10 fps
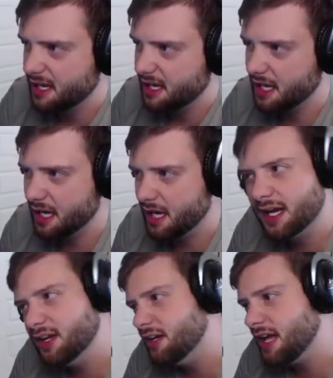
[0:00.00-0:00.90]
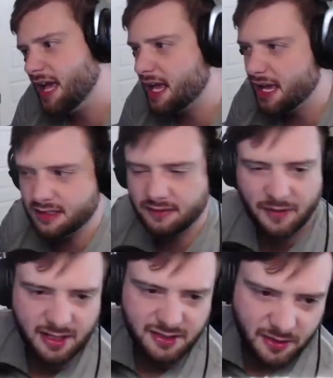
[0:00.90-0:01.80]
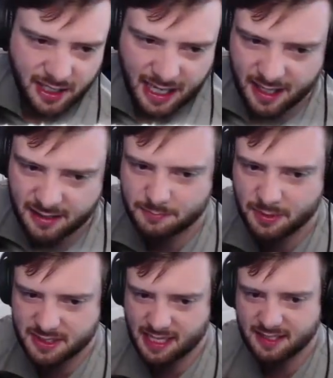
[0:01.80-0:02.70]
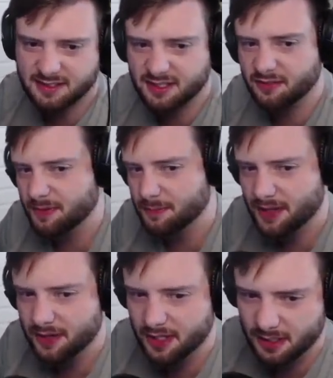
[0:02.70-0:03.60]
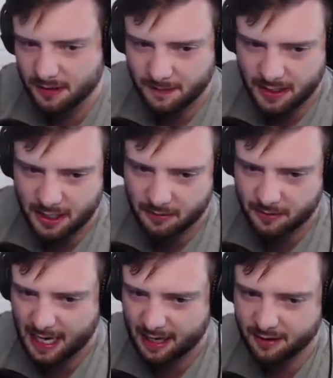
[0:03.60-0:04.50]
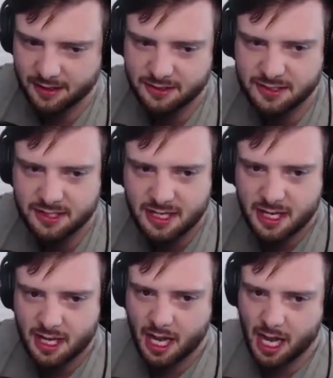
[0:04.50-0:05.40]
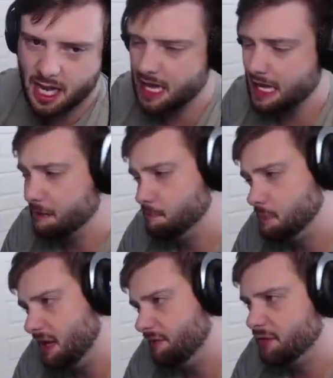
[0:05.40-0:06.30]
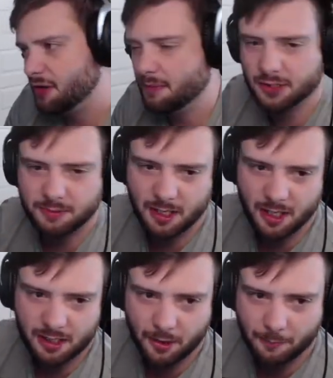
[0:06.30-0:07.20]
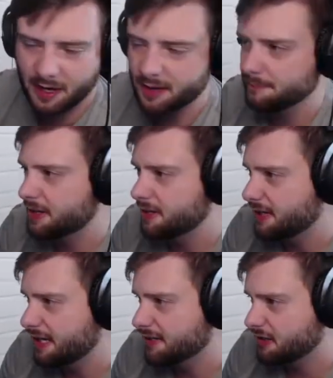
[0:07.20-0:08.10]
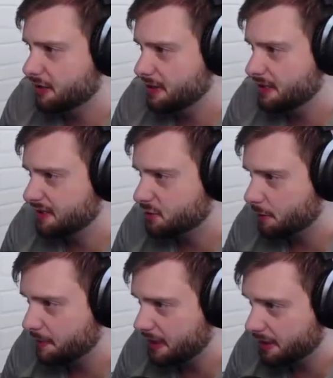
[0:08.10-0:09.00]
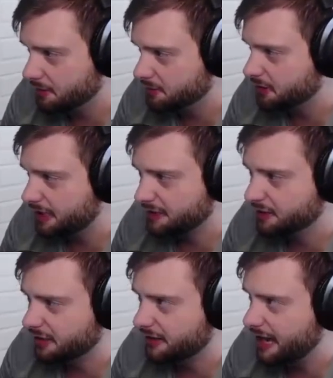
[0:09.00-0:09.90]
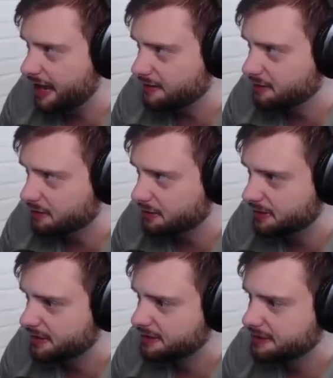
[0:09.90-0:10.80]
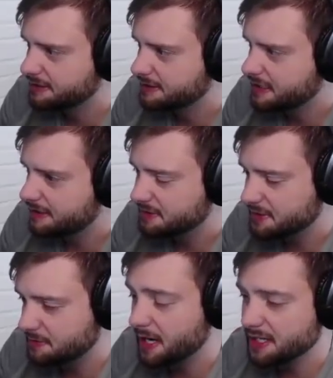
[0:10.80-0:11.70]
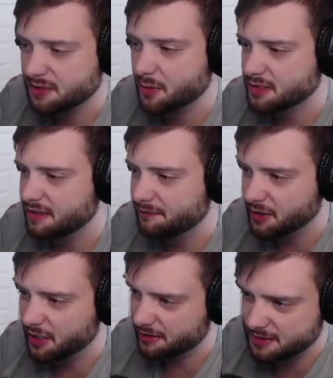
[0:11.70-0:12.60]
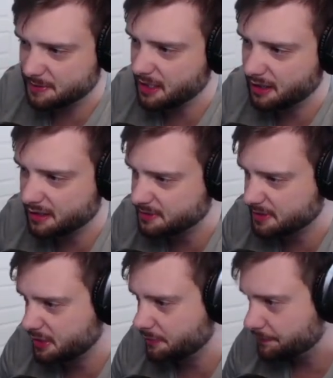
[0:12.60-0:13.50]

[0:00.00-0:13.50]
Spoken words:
Good AA defense, so it can protect itself from other, carriers. But for the most part, your bread and butter is going to be these torpedoes. Like, look at that. Oof. Surprised there wasn't a flood, to be honest with you.